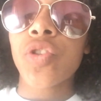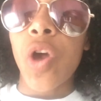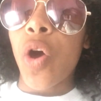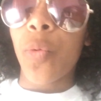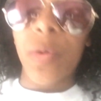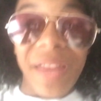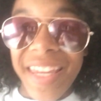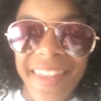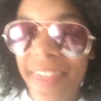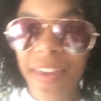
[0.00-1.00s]
So we're
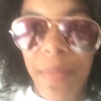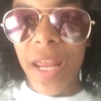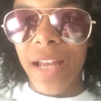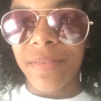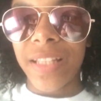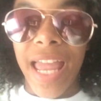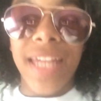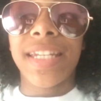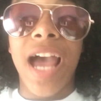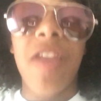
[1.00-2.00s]
making the thumbnail,
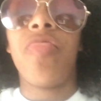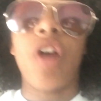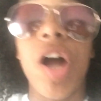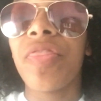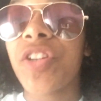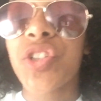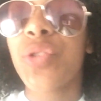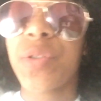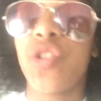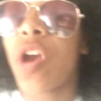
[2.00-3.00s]
and I thought the
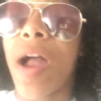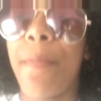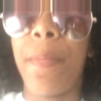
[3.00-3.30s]
shirt was dry,